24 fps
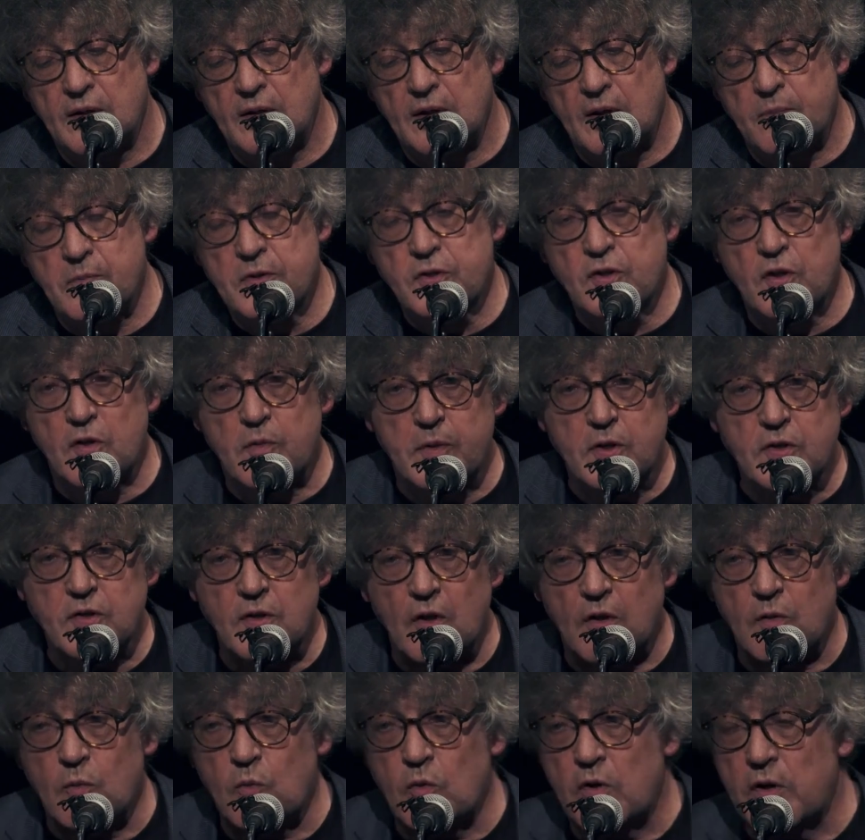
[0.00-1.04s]
Mazuma's
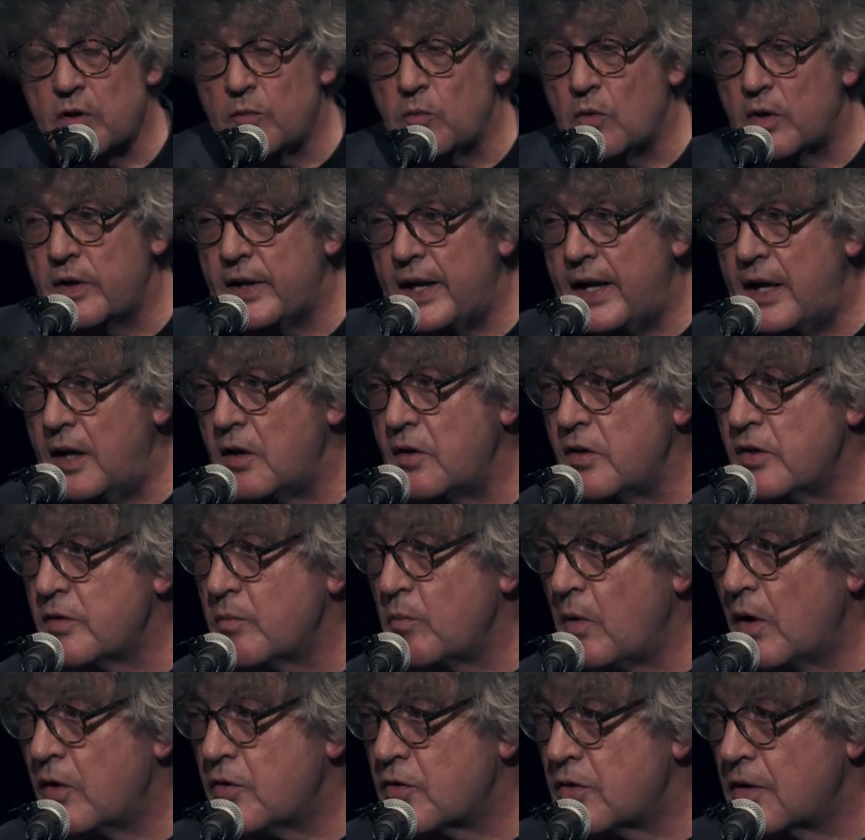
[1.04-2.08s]
not a word one hears
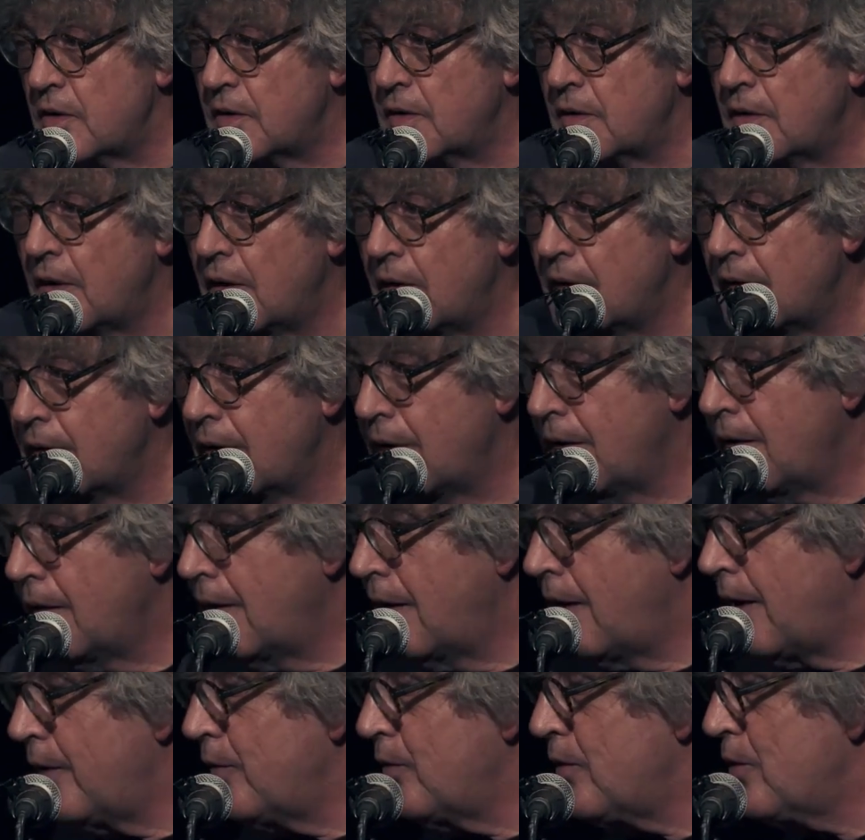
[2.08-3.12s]
much in
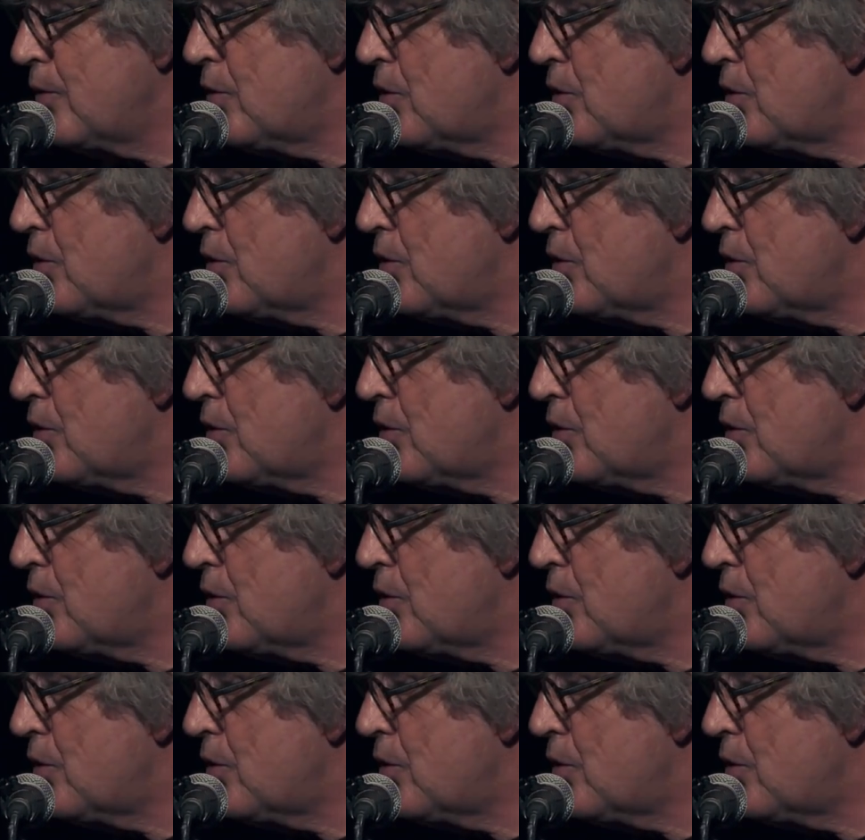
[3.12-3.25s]
the